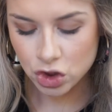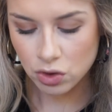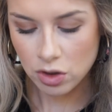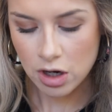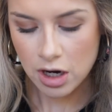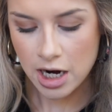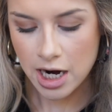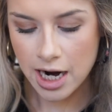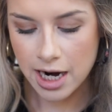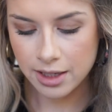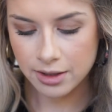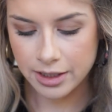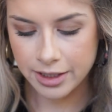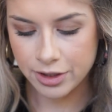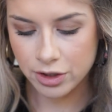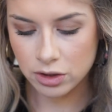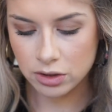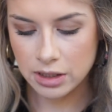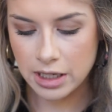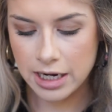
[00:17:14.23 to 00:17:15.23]
draw
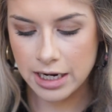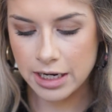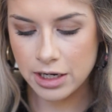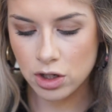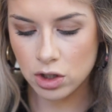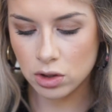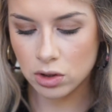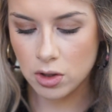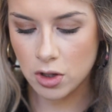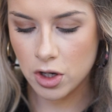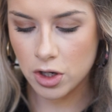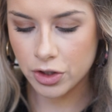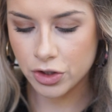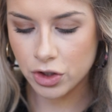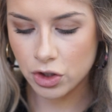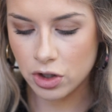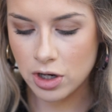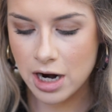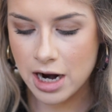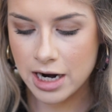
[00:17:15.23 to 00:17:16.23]
eyeliner line
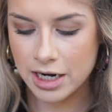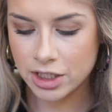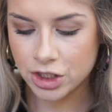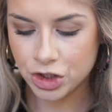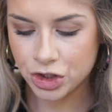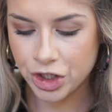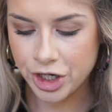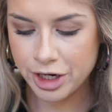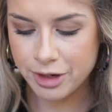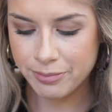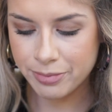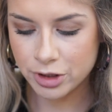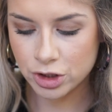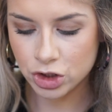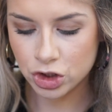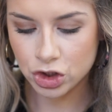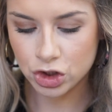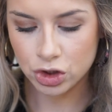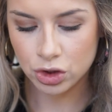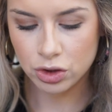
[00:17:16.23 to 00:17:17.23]
along your eye shape.
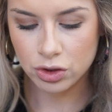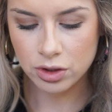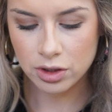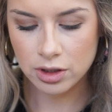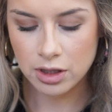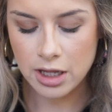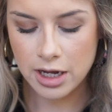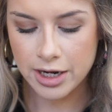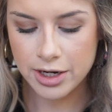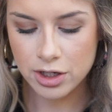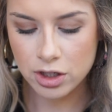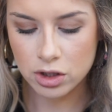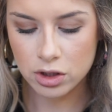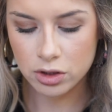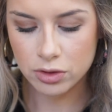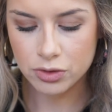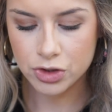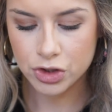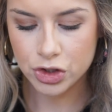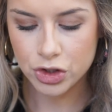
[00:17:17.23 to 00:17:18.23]
Ensure the line is
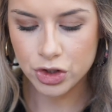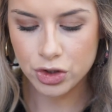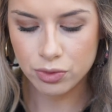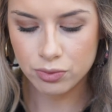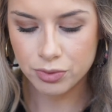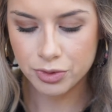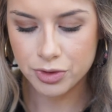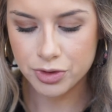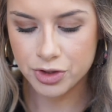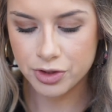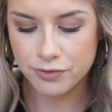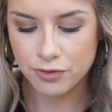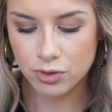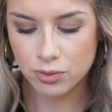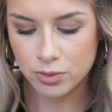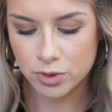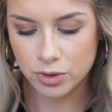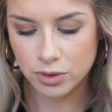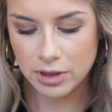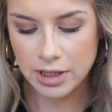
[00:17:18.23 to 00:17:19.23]
close to your roots of
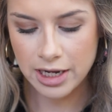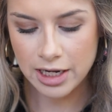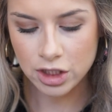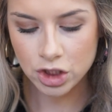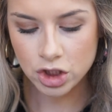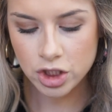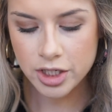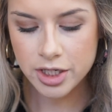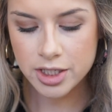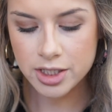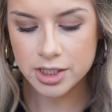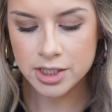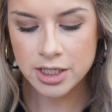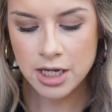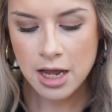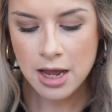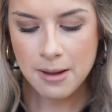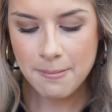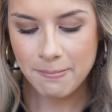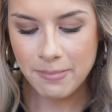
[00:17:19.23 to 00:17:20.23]
your real
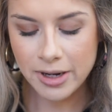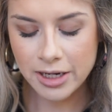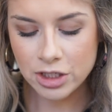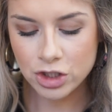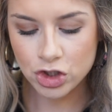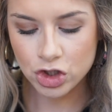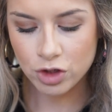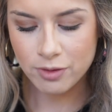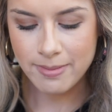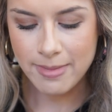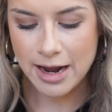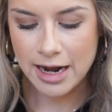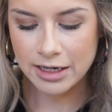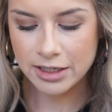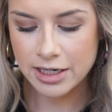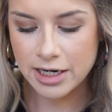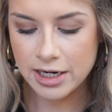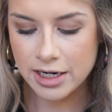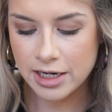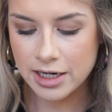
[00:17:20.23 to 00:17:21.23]
lashes. Bend your
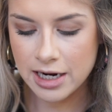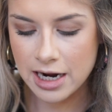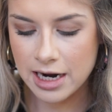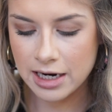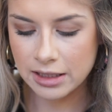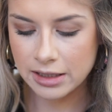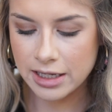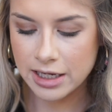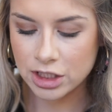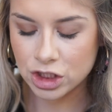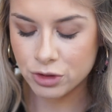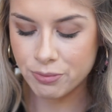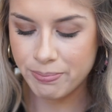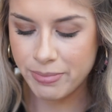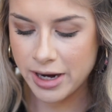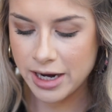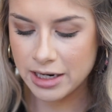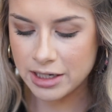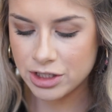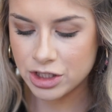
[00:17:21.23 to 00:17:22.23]
magnetic eyelash
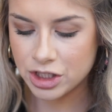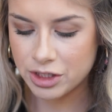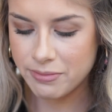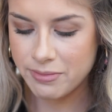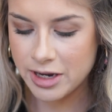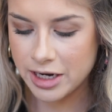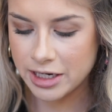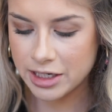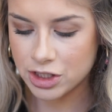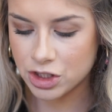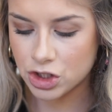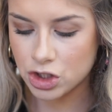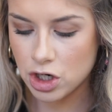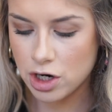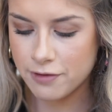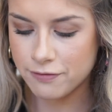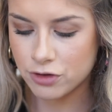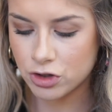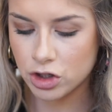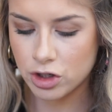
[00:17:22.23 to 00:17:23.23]
band to make it
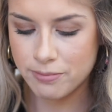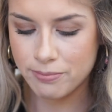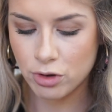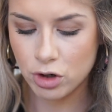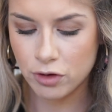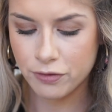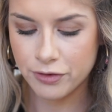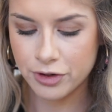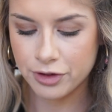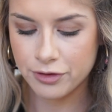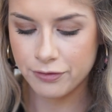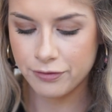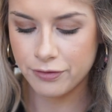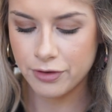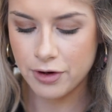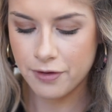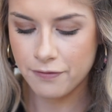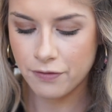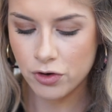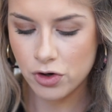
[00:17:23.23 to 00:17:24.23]
softer and perfect
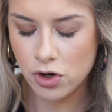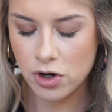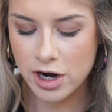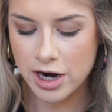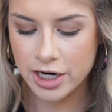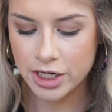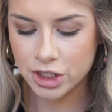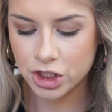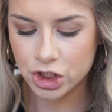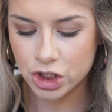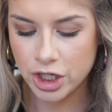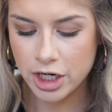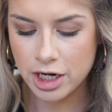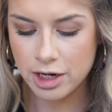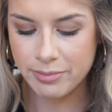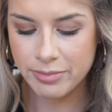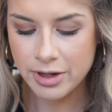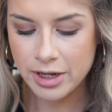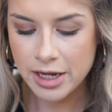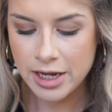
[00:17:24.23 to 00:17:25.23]
fit for your eye
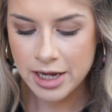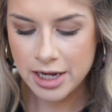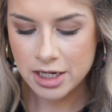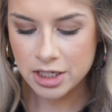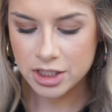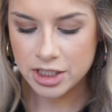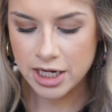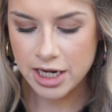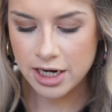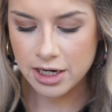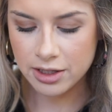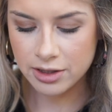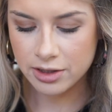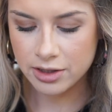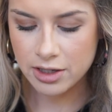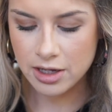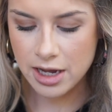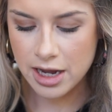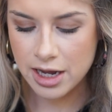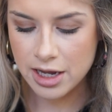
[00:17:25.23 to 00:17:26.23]
shape. Take
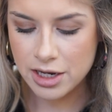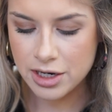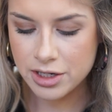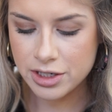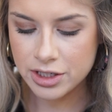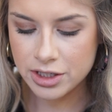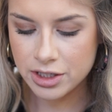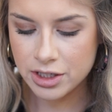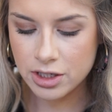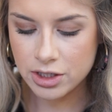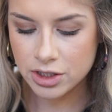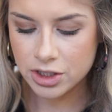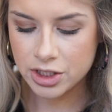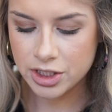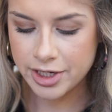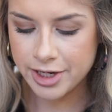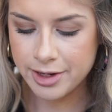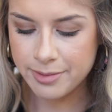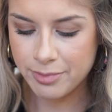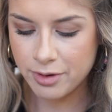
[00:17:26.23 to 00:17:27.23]
the end
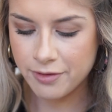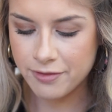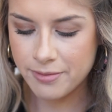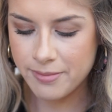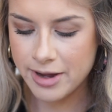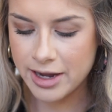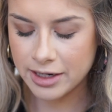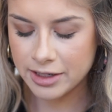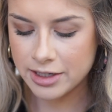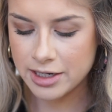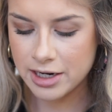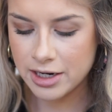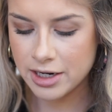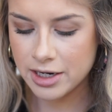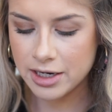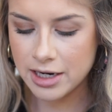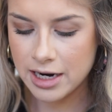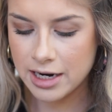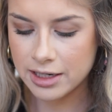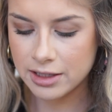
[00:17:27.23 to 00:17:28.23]
tip of the
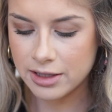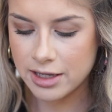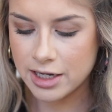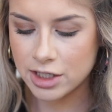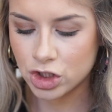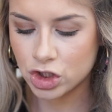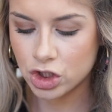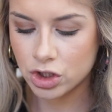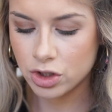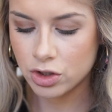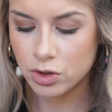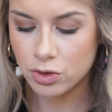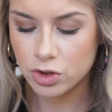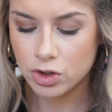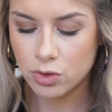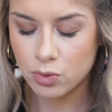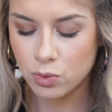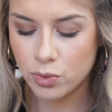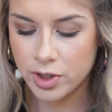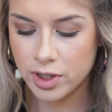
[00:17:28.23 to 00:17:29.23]
magnetic eyelash
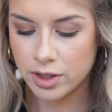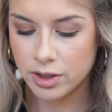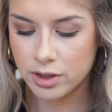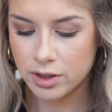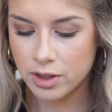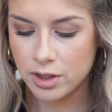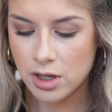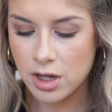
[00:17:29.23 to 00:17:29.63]
with